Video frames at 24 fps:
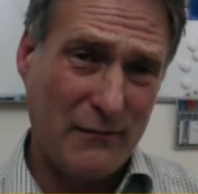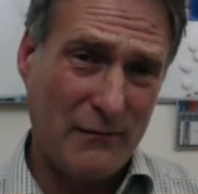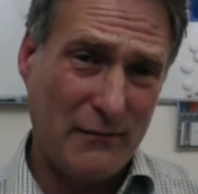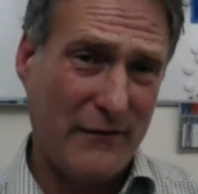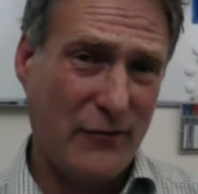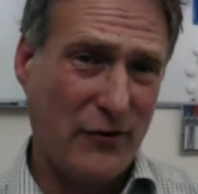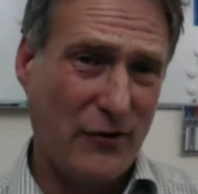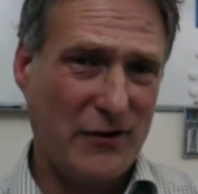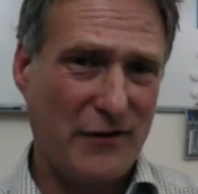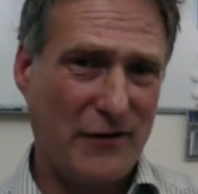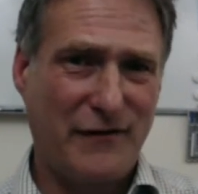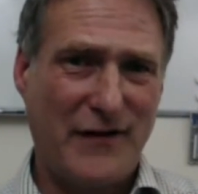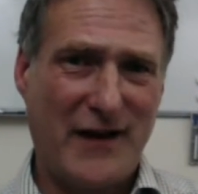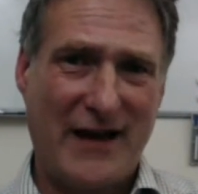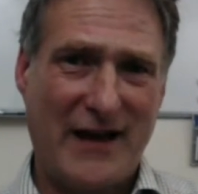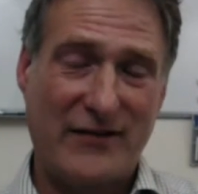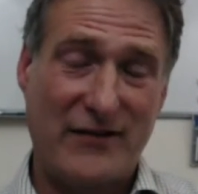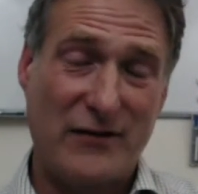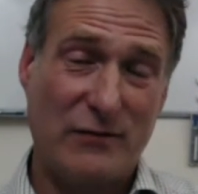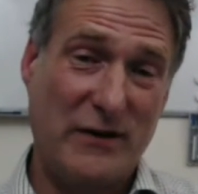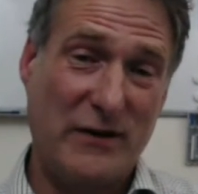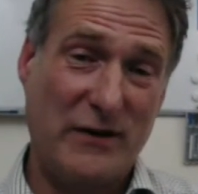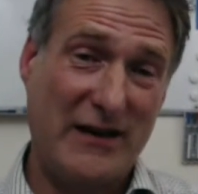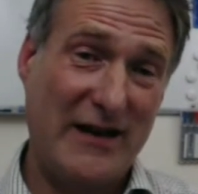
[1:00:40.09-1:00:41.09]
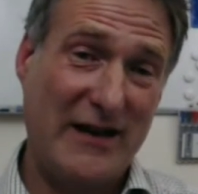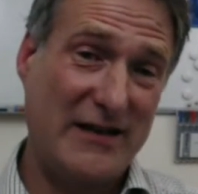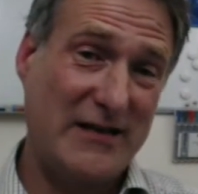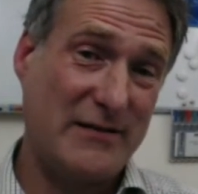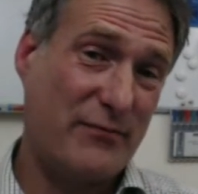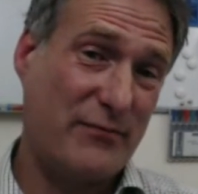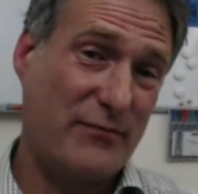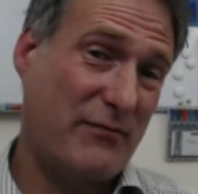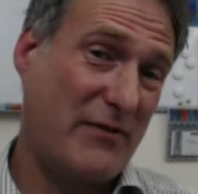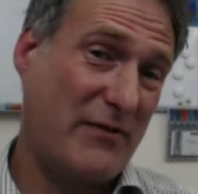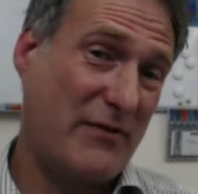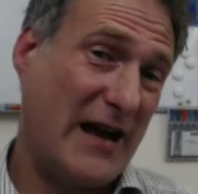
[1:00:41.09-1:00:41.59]
We've got the fact that we need to
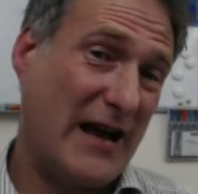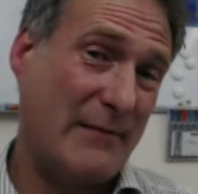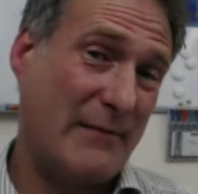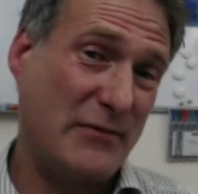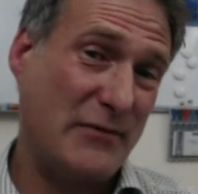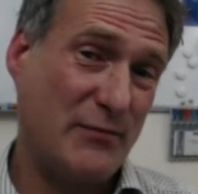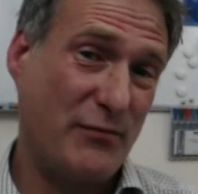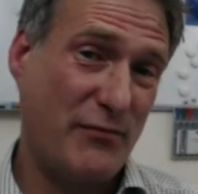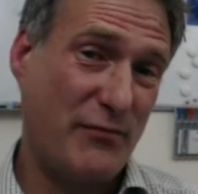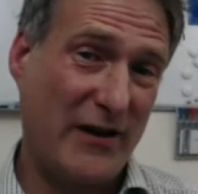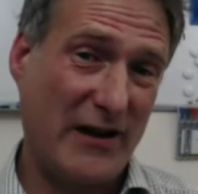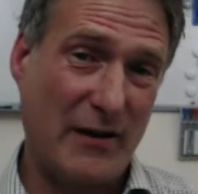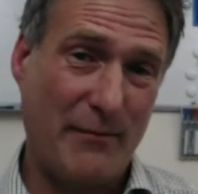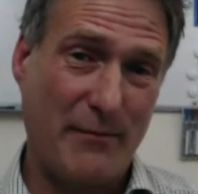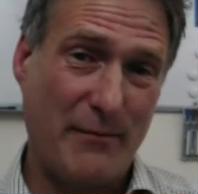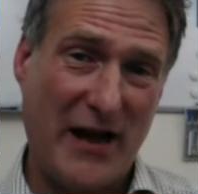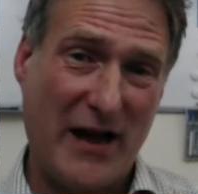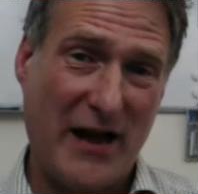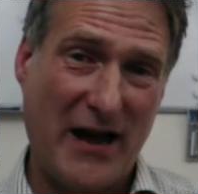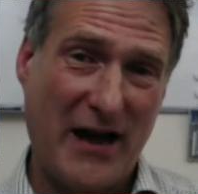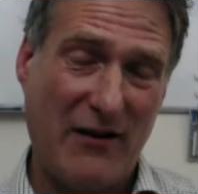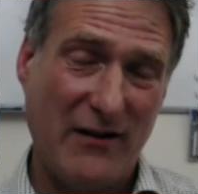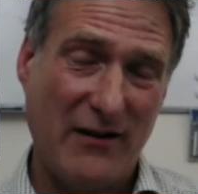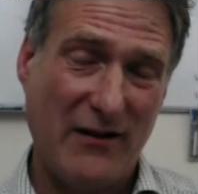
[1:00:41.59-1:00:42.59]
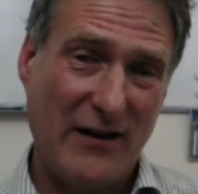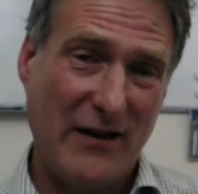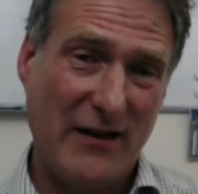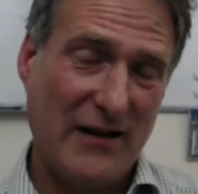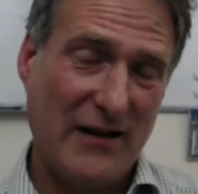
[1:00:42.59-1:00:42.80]
perhaps bring about